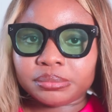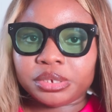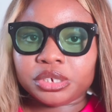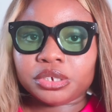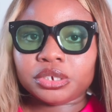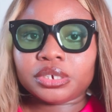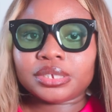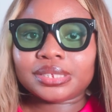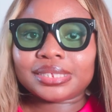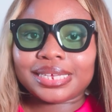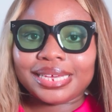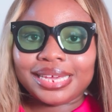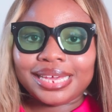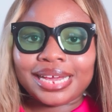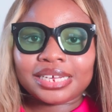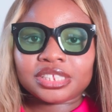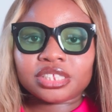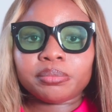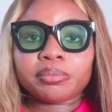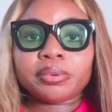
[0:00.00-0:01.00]
because it
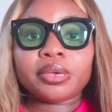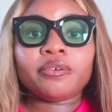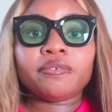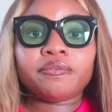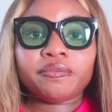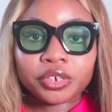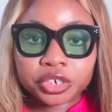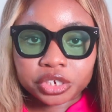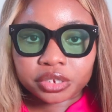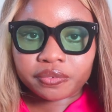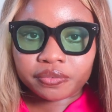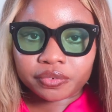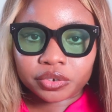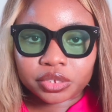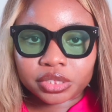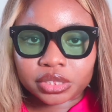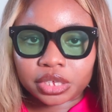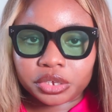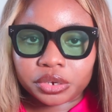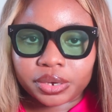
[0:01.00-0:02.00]
has to be a vision
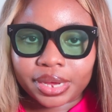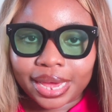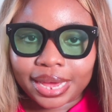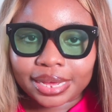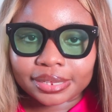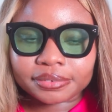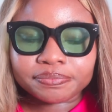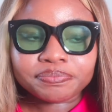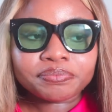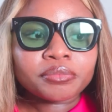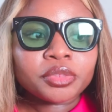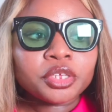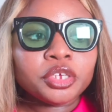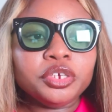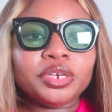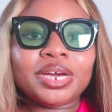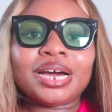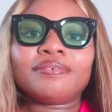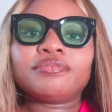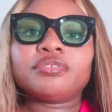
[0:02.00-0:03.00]
first in your head.
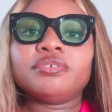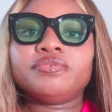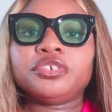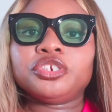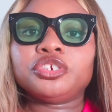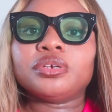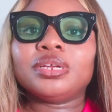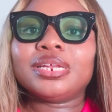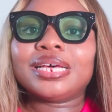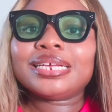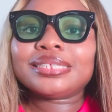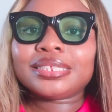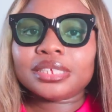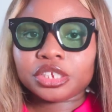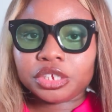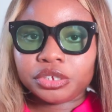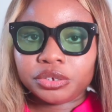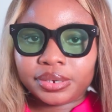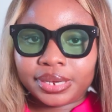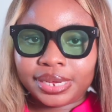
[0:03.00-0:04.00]
You have to visualize it
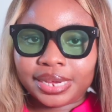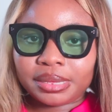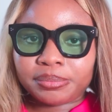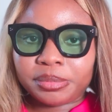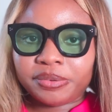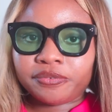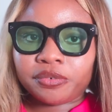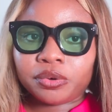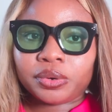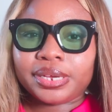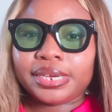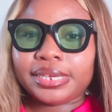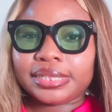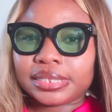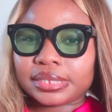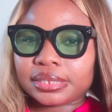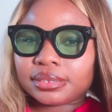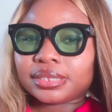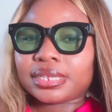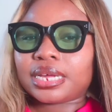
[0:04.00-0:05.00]
in your head before it
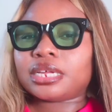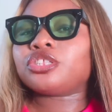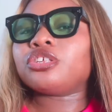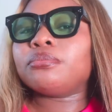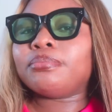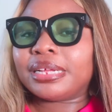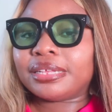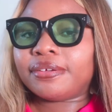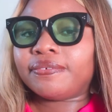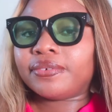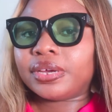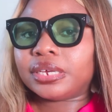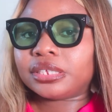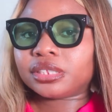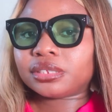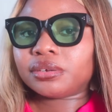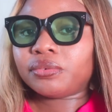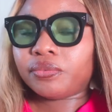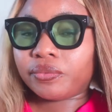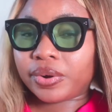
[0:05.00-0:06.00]
starts to
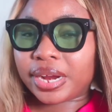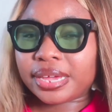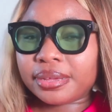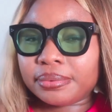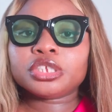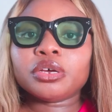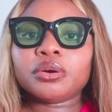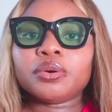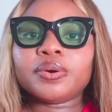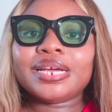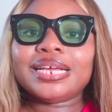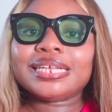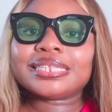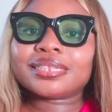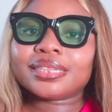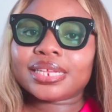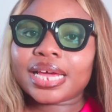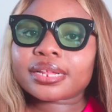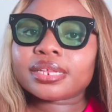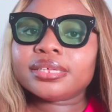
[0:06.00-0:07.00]
manifest, right? So it's
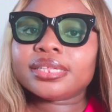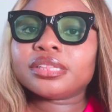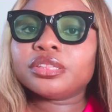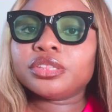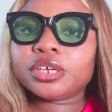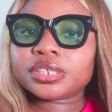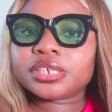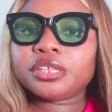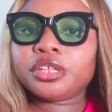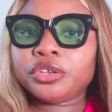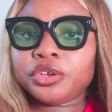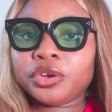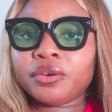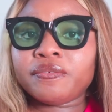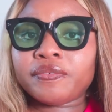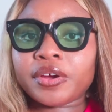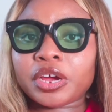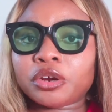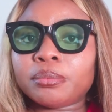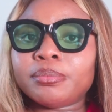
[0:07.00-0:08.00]
likely that nothing in your
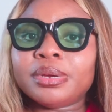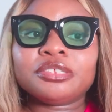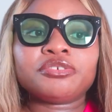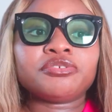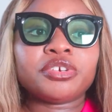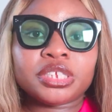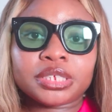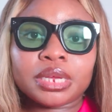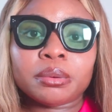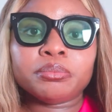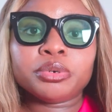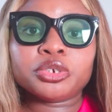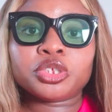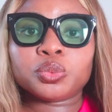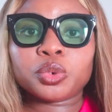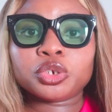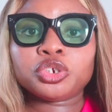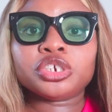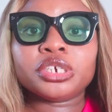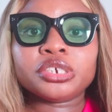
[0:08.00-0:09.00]
environment resembles
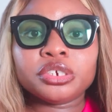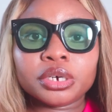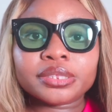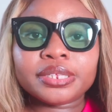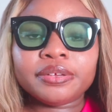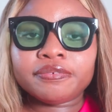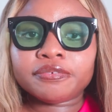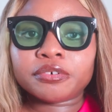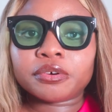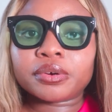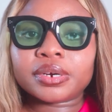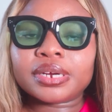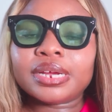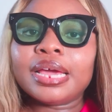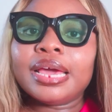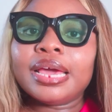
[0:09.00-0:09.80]
what you're gunning for.